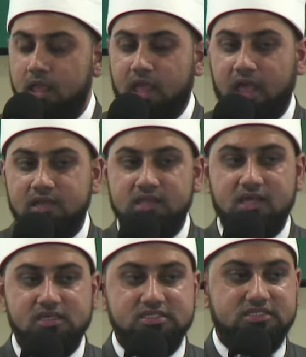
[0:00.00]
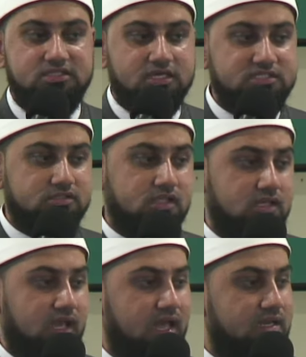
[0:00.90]
And he is
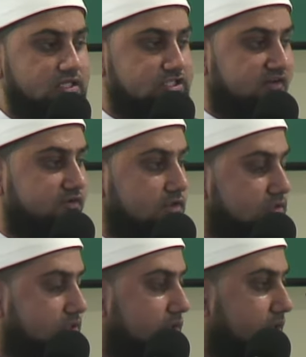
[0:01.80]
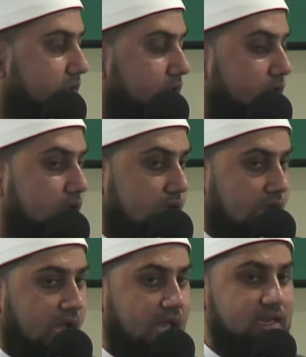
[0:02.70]
dusty and disheveled.
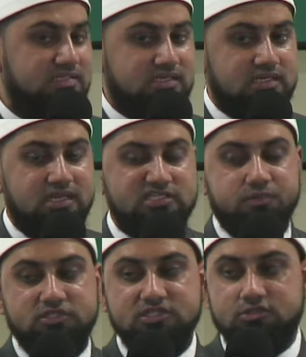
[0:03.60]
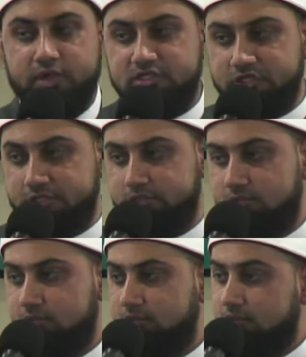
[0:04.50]
And he's in a desperate
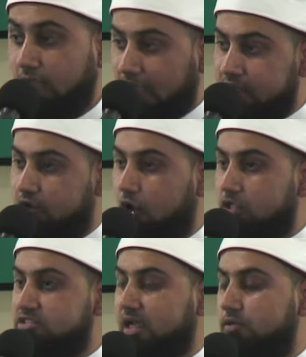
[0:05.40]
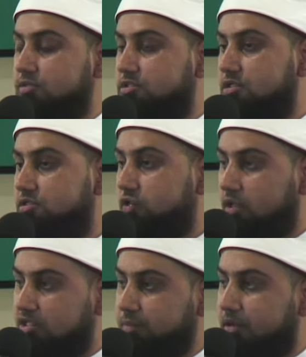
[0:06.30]
situation. And he calls out to
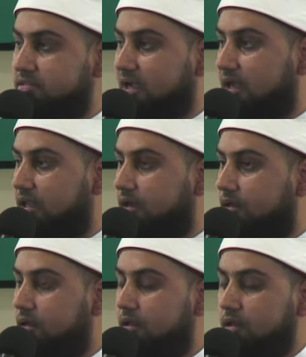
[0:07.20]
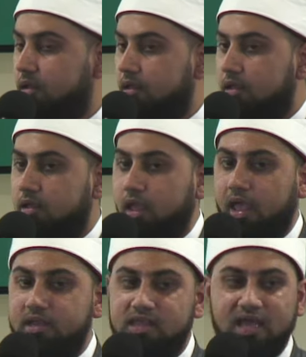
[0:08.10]
Allah subhanahu wa ta'ala
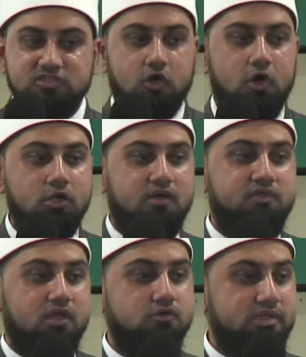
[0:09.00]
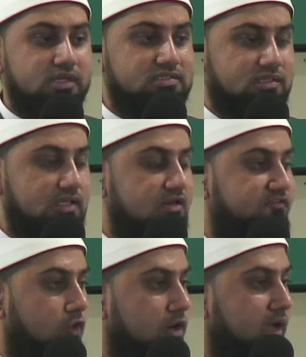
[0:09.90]
and he has all of the ingredients needed
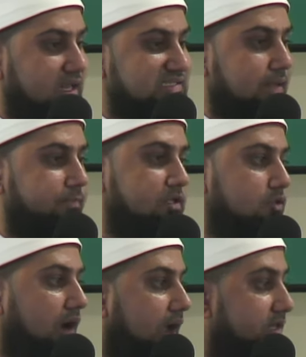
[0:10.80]
for an accepted dua.